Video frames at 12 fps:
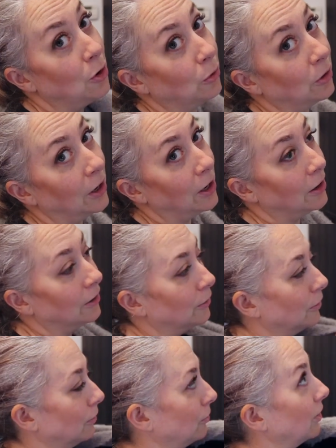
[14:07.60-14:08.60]
no glare
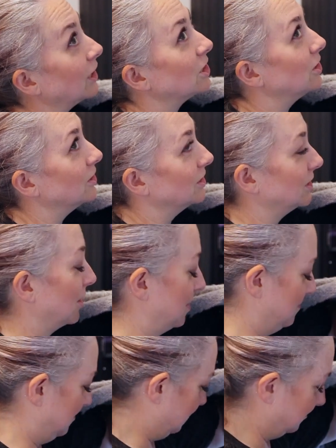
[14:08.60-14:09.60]
or reflection this
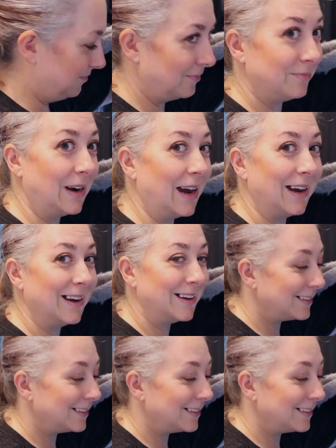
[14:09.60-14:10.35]
time. Bye.